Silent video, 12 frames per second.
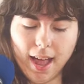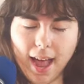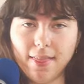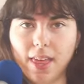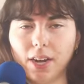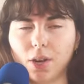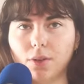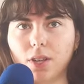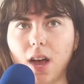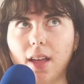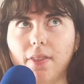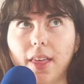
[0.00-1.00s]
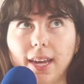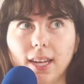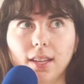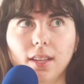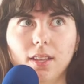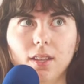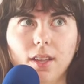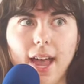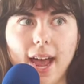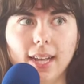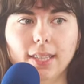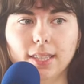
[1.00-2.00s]
And then it goes on, like,
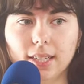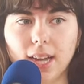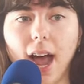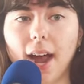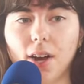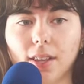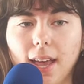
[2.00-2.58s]
Anne's entire